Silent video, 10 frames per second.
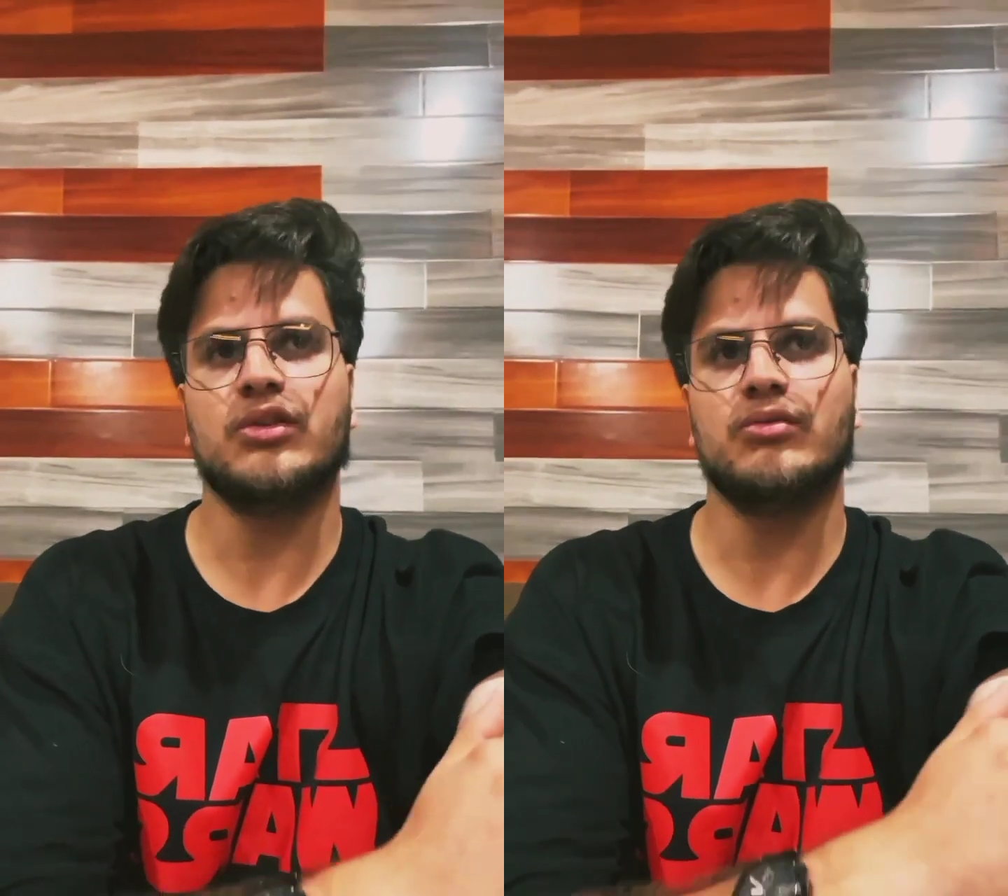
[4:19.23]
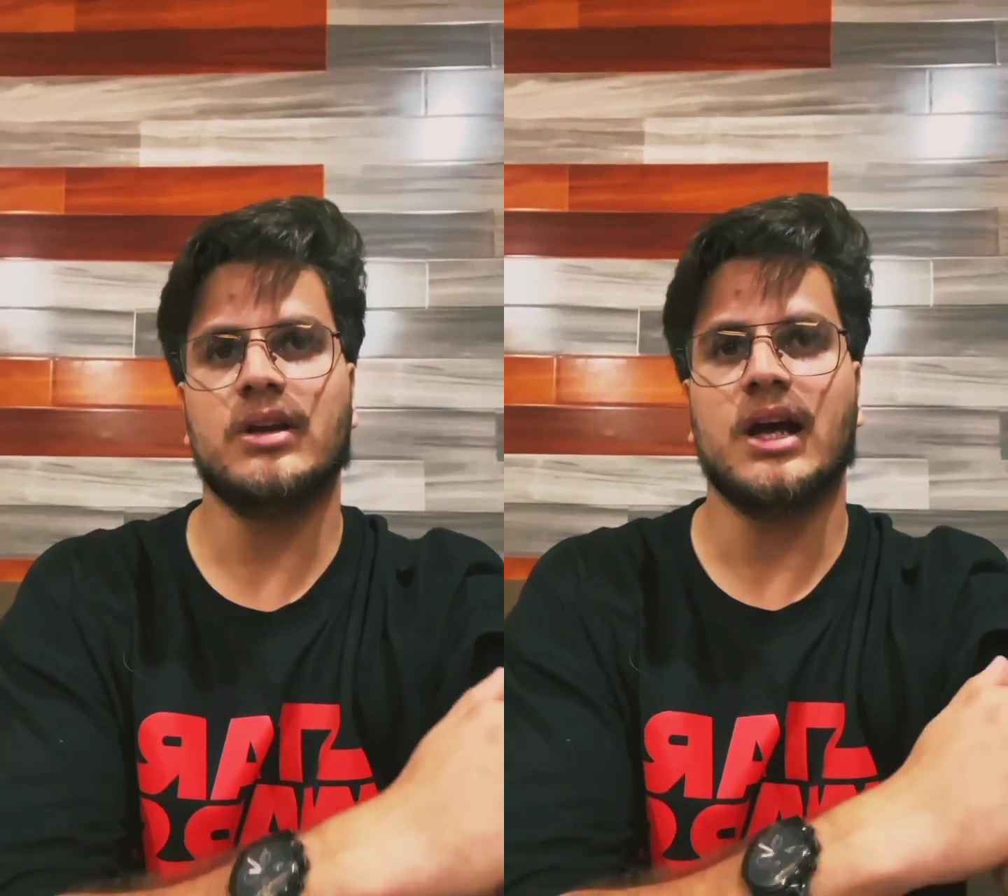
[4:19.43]

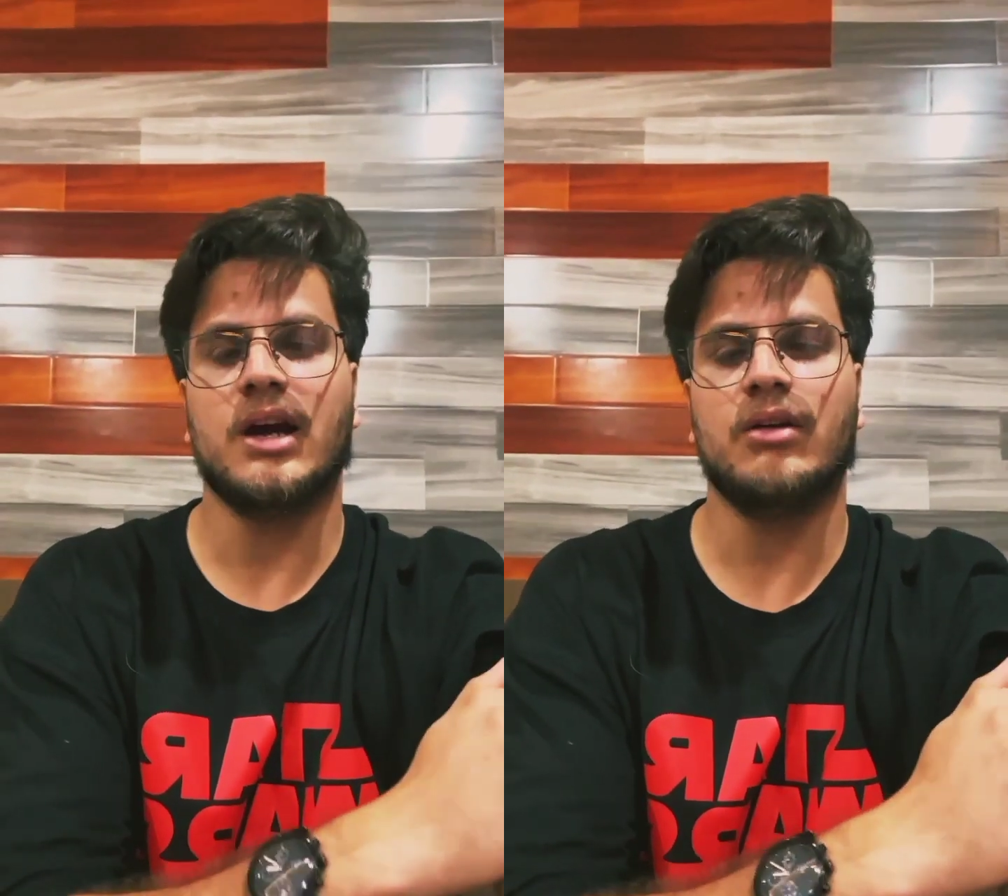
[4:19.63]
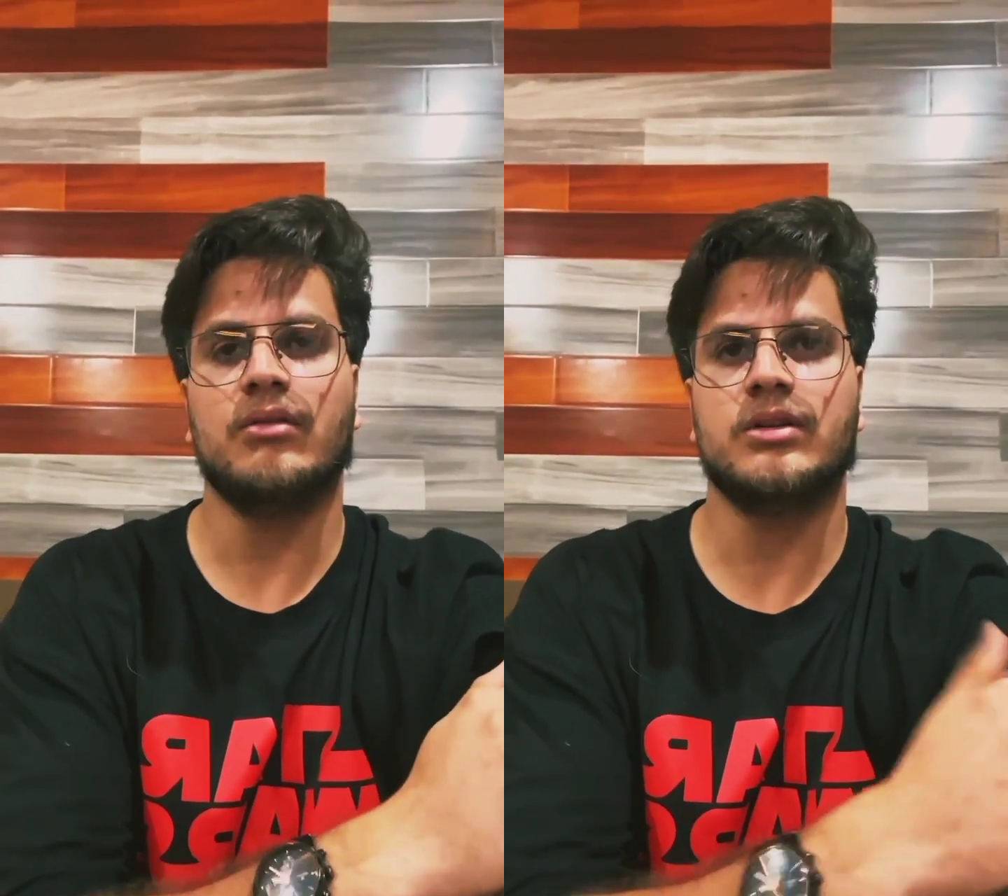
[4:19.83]
you will
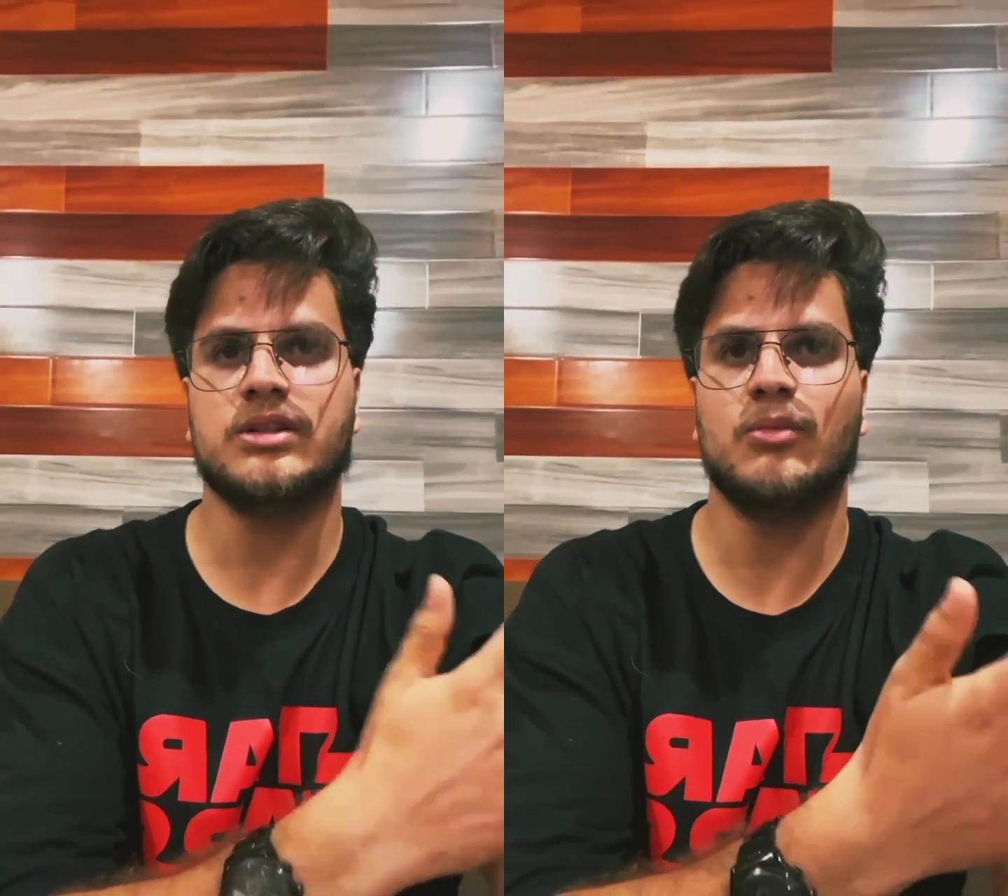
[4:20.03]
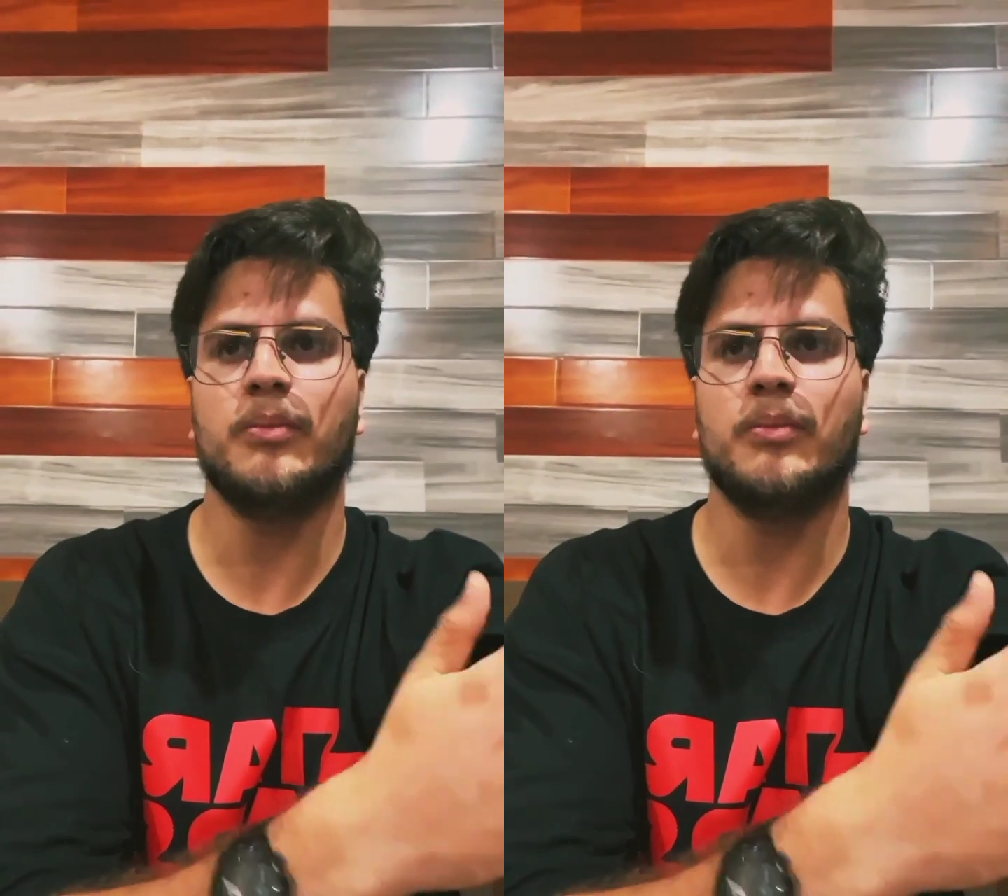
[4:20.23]
have some